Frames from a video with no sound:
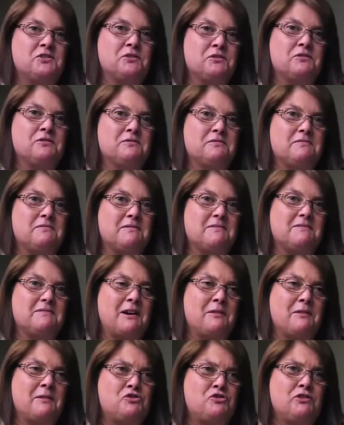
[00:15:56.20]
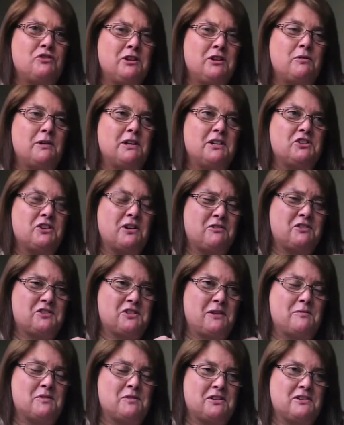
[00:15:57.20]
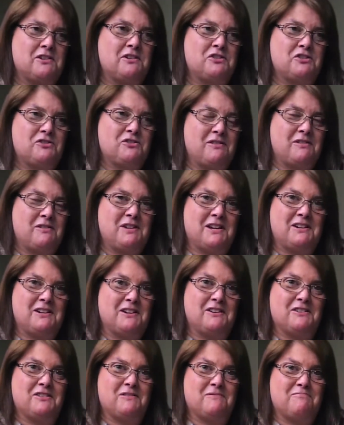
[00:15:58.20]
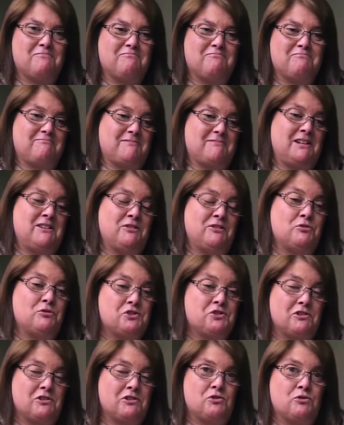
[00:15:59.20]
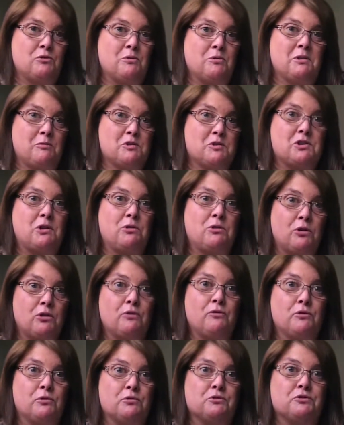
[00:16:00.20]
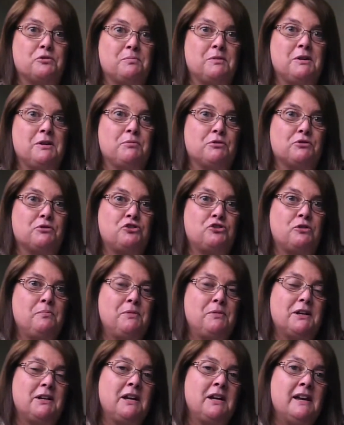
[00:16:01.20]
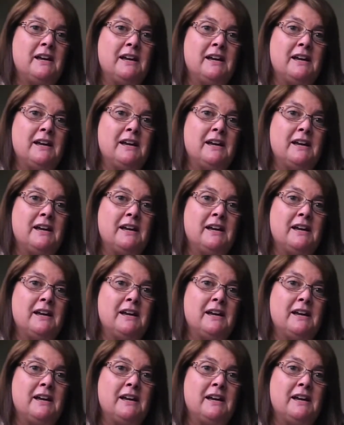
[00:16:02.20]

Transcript: so I was really quite, because I was in a grocery store where there was a lot of older people shopping,